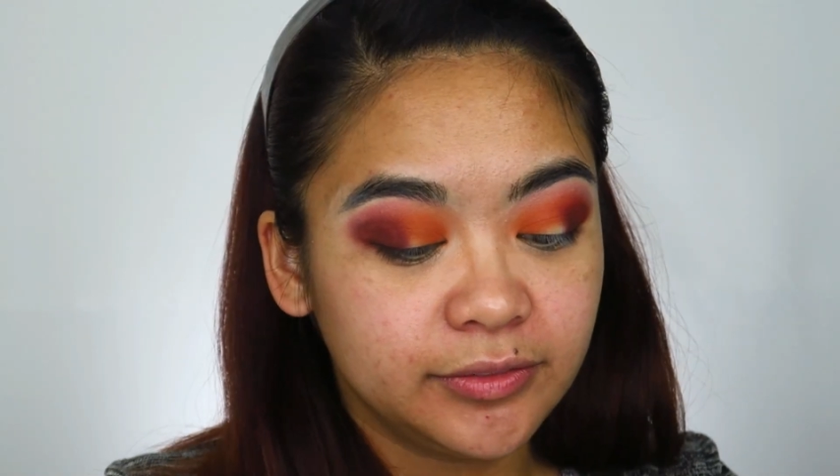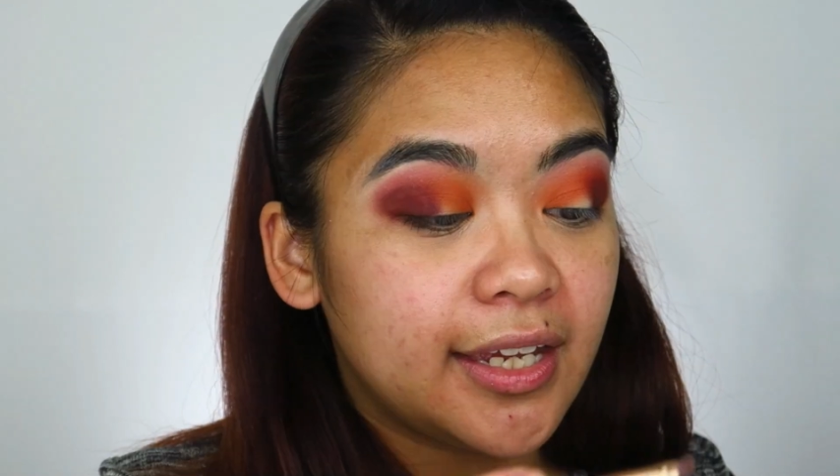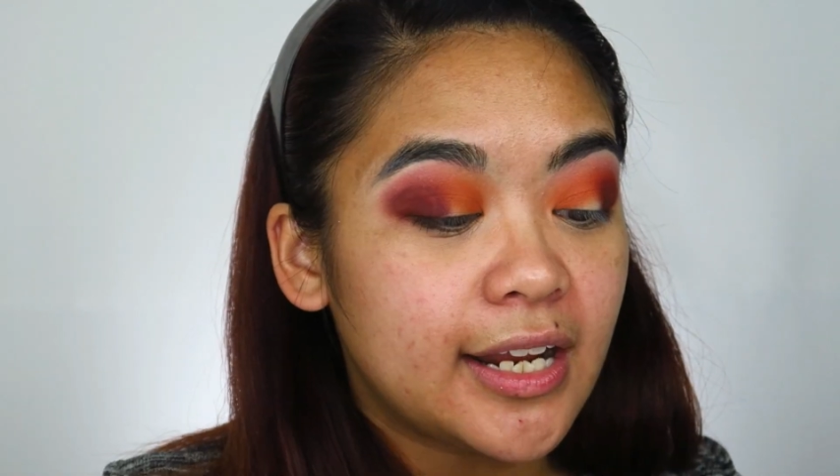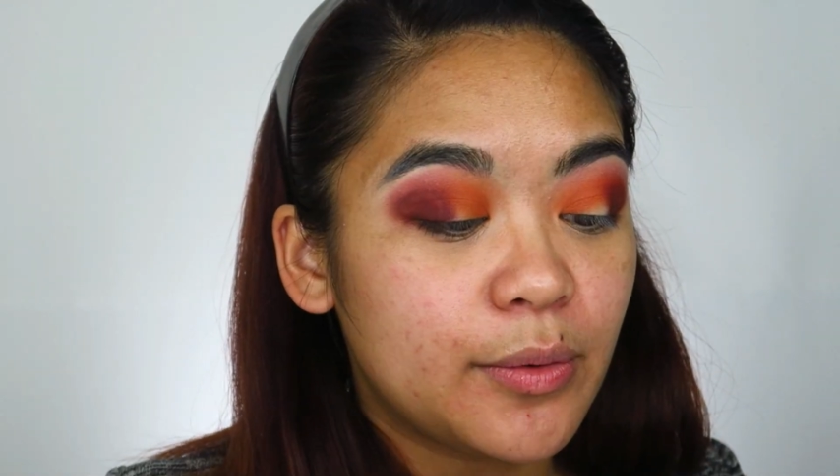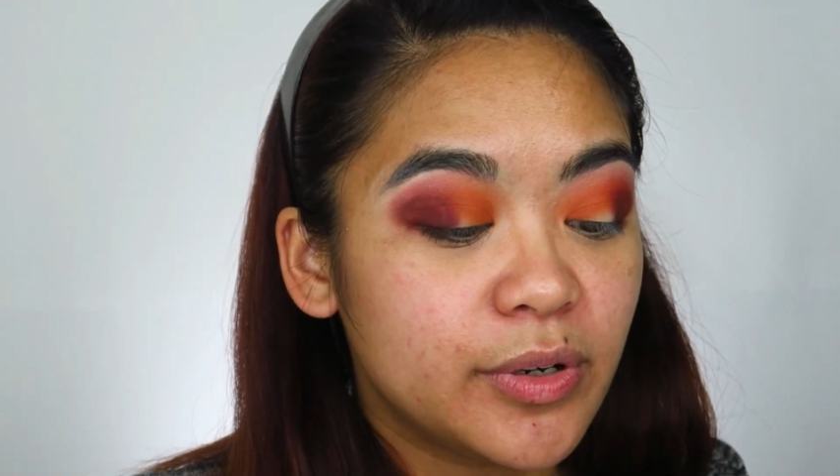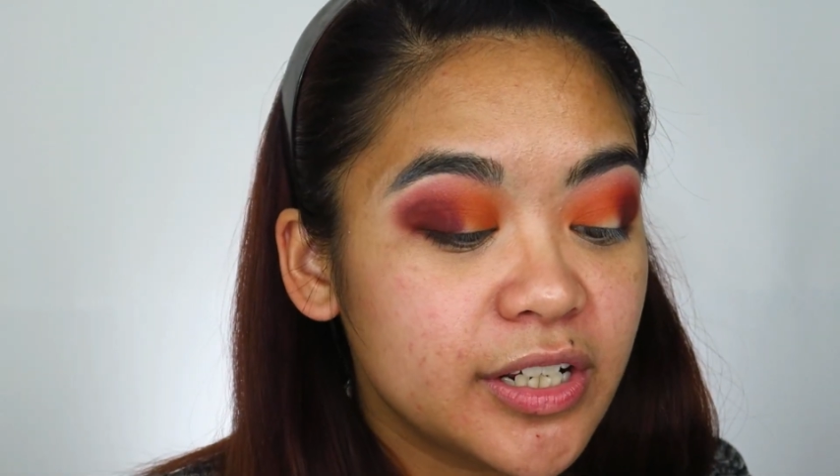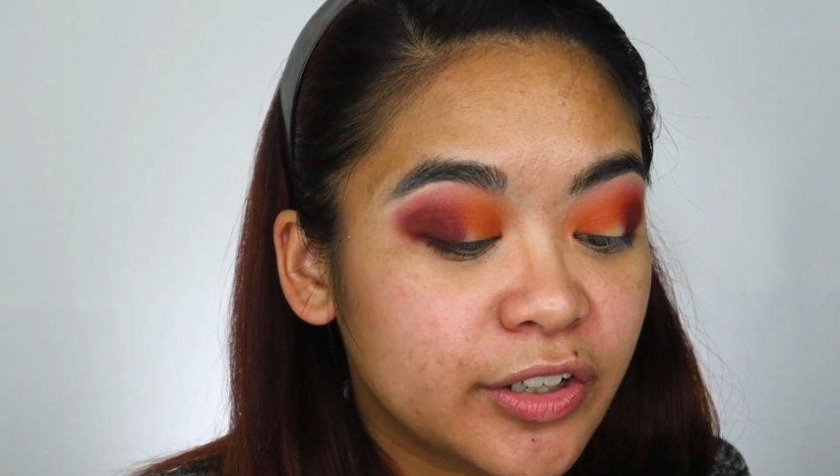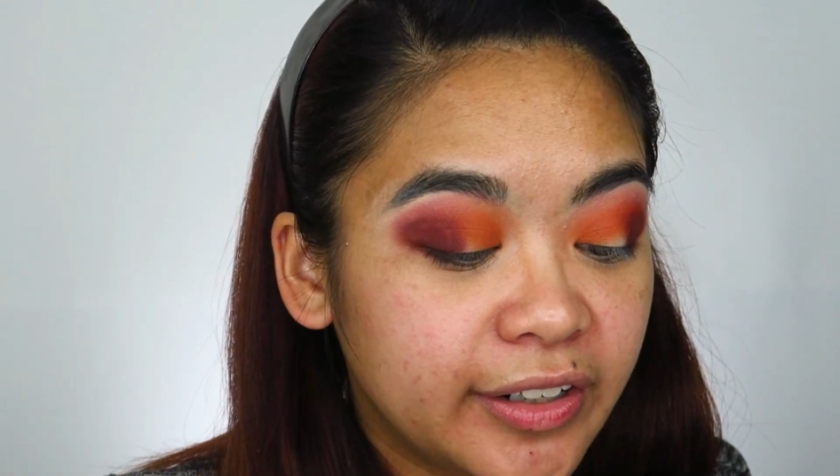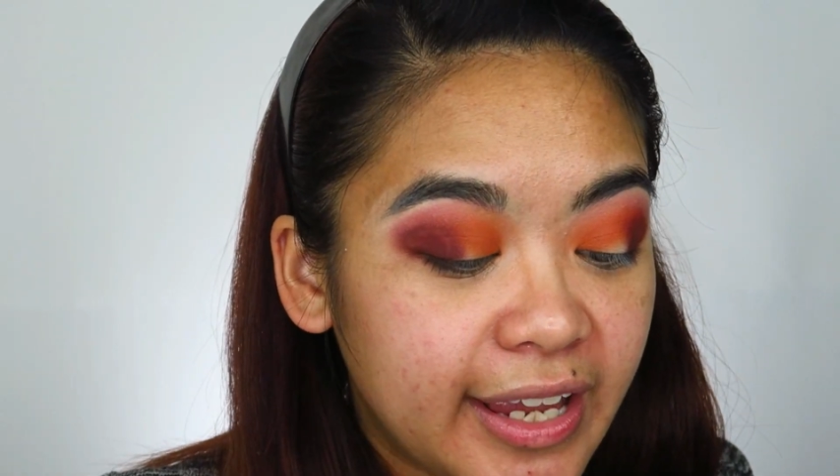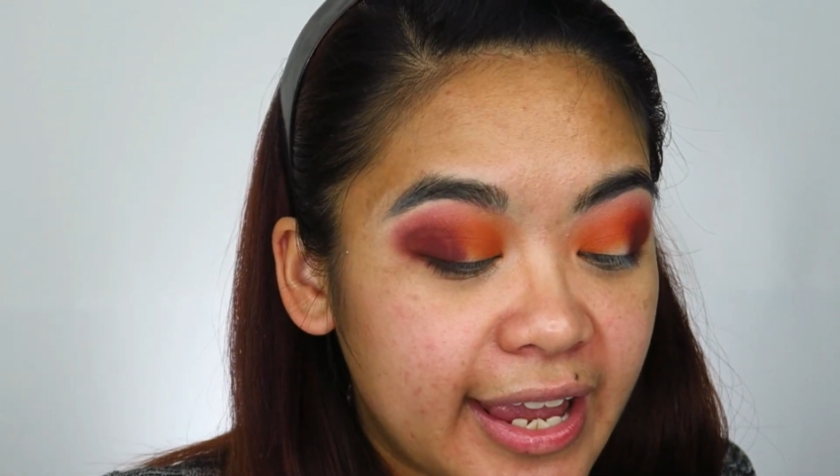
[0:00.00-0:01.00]
and I want to
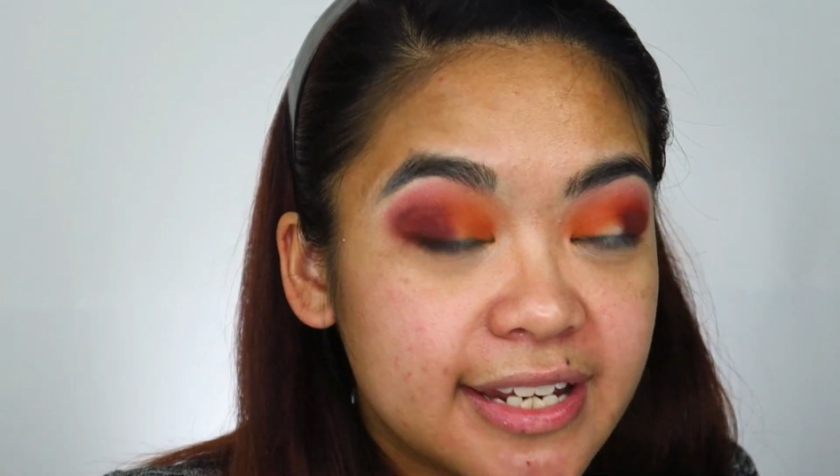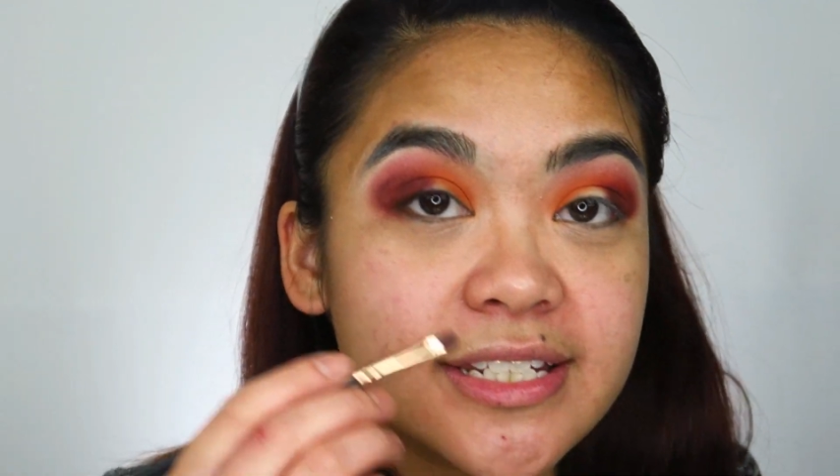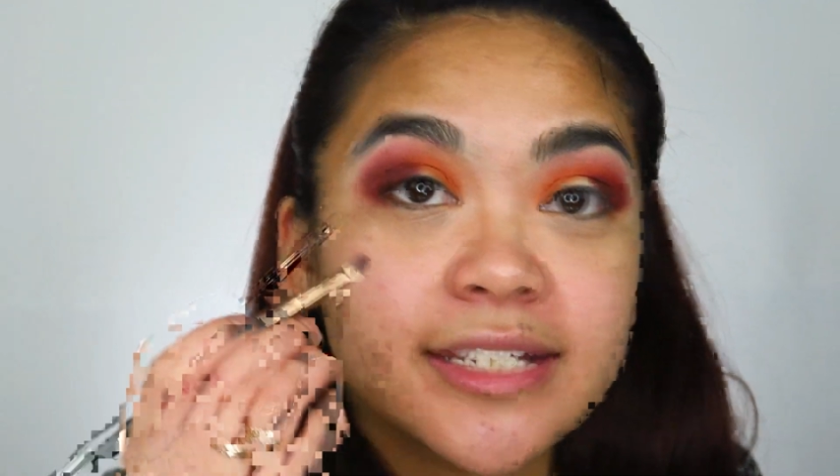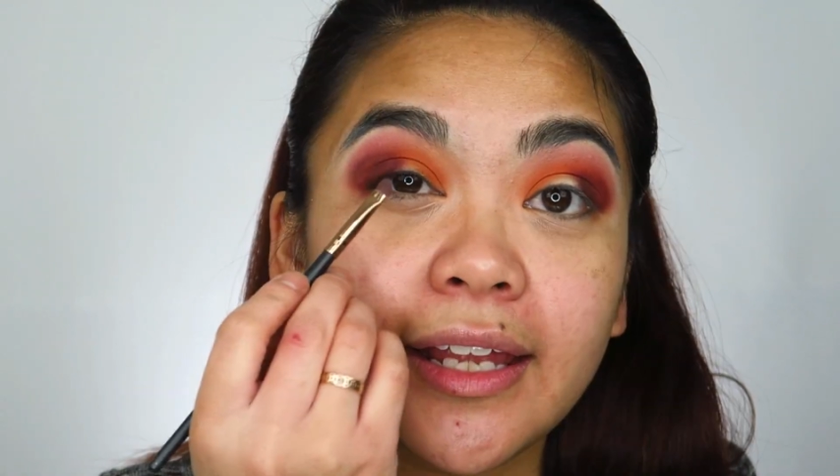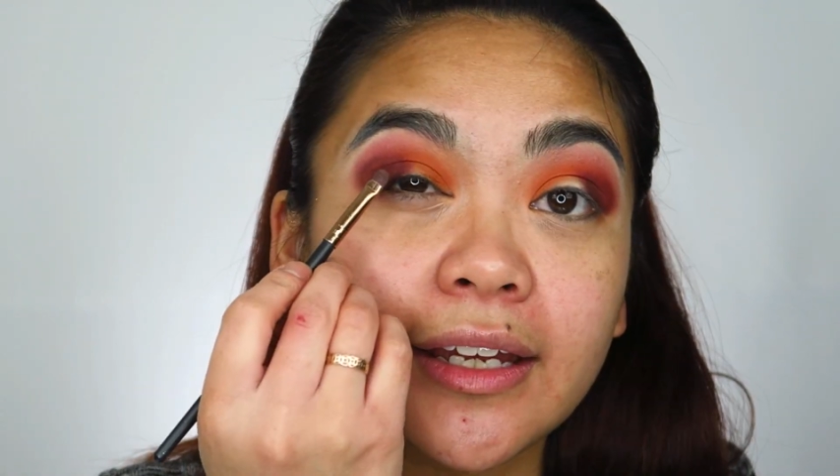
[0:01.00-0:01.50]
create